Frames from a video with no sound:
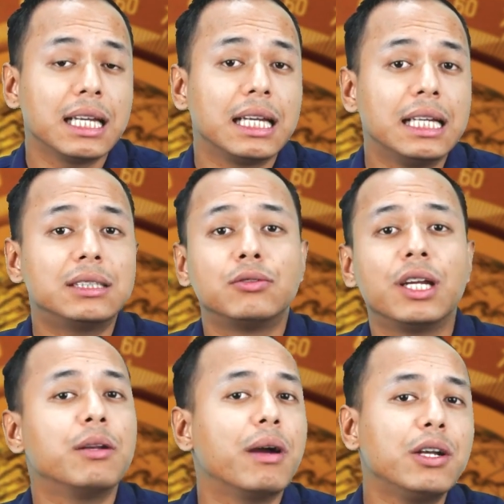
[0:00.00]
is
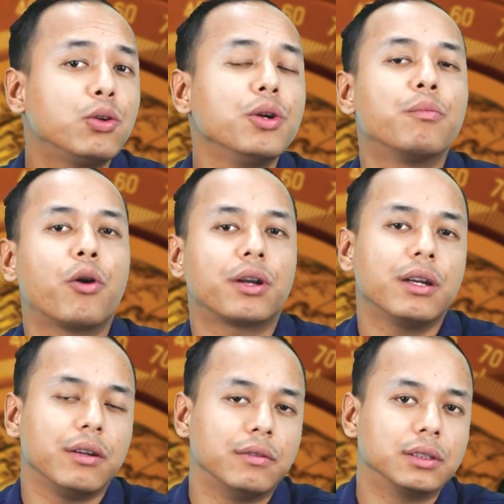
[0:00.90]
drained by two important
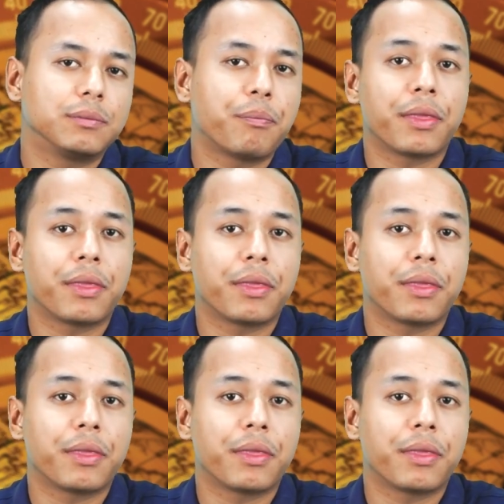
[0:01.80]
rivers,